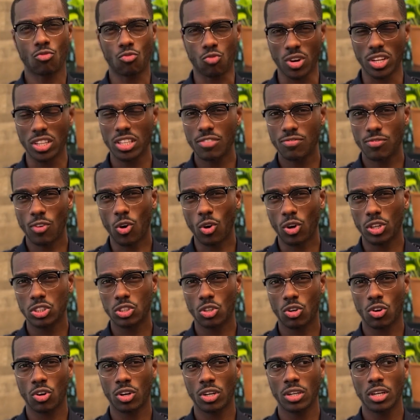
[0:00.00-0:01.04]
Really focus
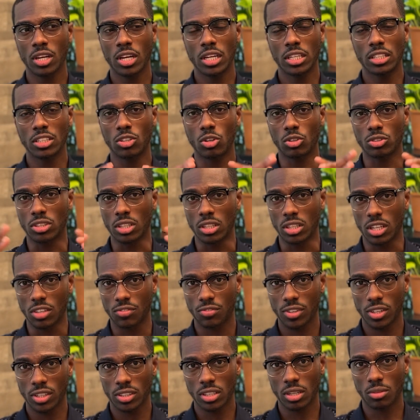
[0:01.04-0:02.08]
on,
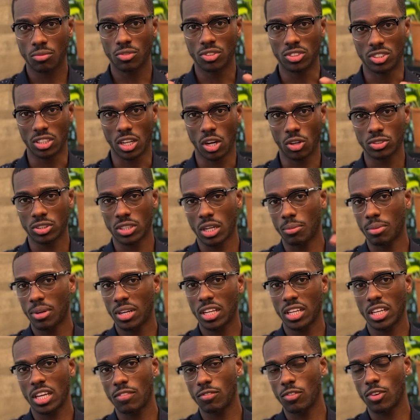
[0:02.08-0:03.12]
delivering them results. And I'm going
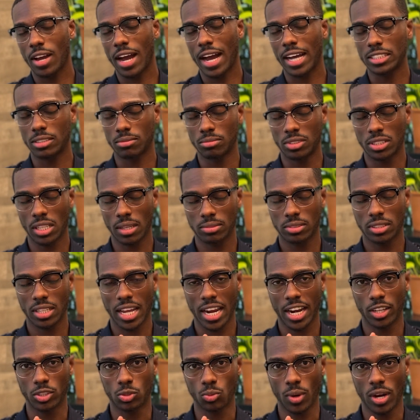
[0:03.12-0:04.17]
to give you guys some tips to
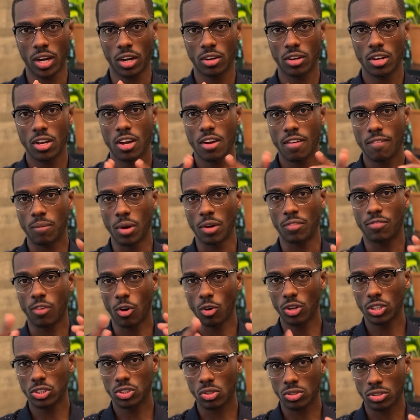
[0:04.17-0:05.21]
that as well. But
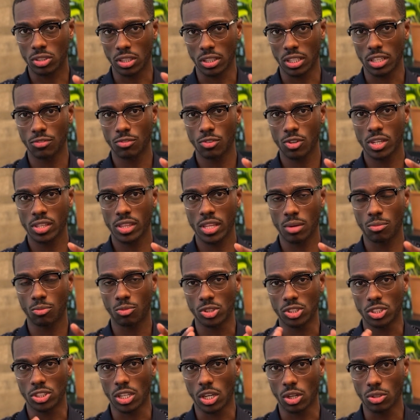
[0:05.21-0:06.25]
focus on delivering them
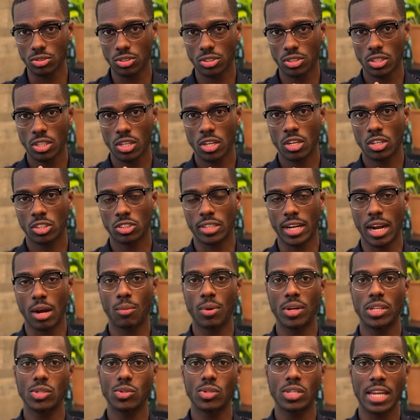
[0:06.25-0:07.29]
results so that
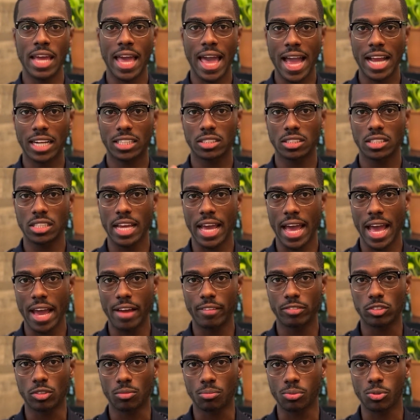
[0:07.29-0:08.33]
way you can actually
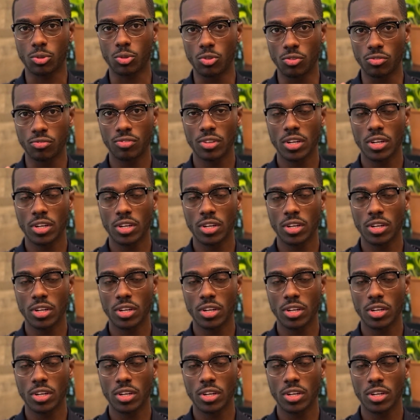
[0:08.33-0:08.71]
have some proof